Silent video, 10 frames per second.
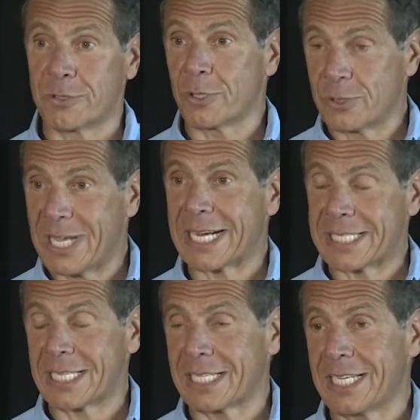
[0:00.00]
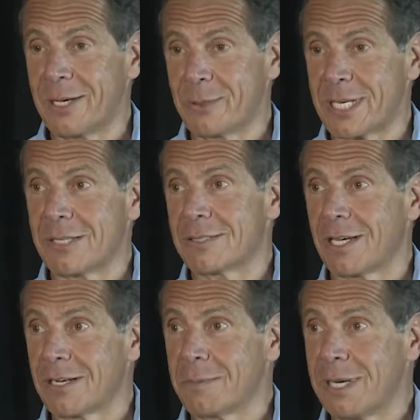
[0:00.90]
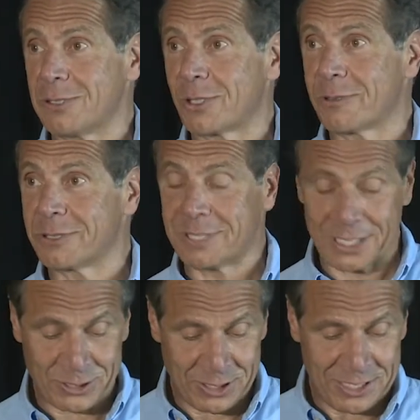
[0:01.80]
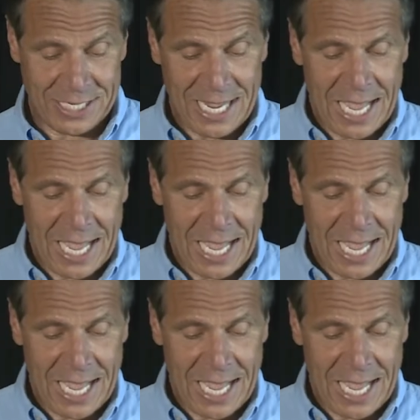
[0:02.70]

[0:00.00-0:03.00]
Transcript: so technically it was outside of my jurisdiction.